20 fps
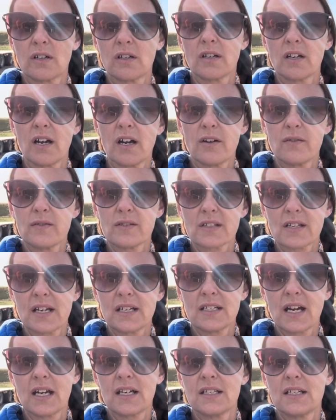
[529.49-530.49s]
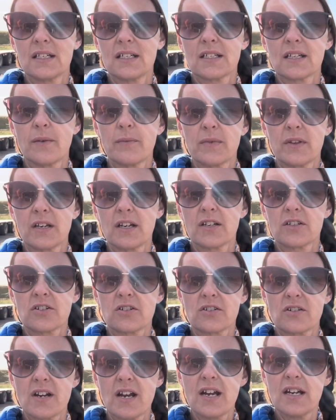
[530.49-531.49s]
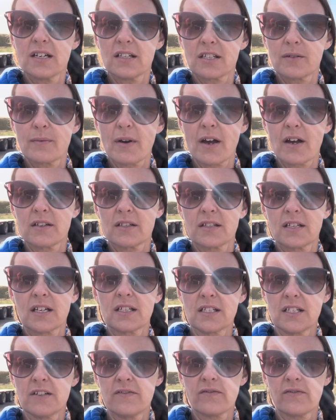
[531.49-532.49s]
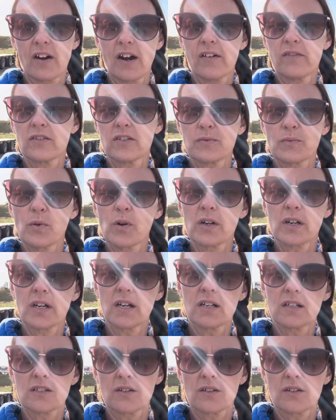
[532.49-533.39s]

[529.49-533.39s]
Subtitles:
It was like 90 something yesterday, and it's about 65 this morning,